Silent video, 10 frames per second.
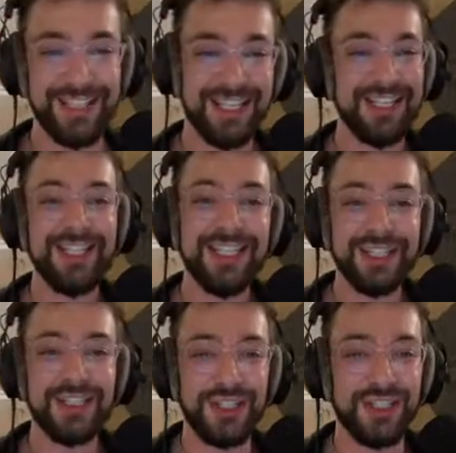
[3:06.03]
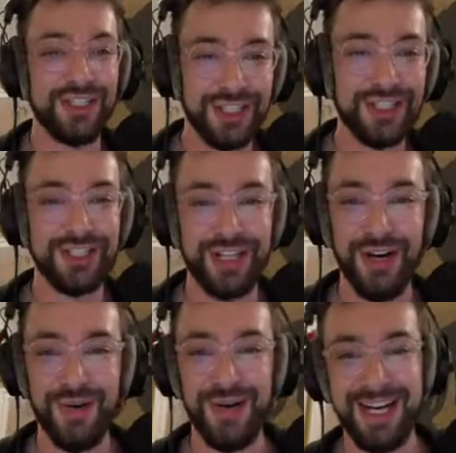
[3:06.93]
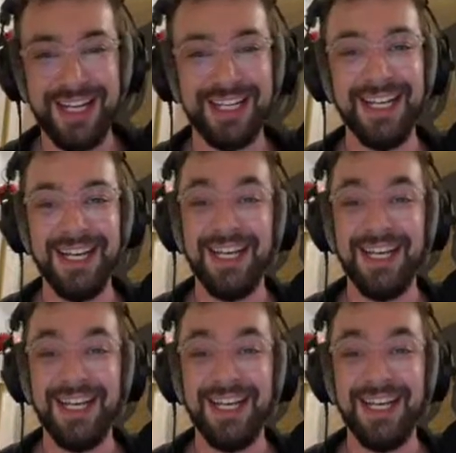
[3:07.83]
list could just go on.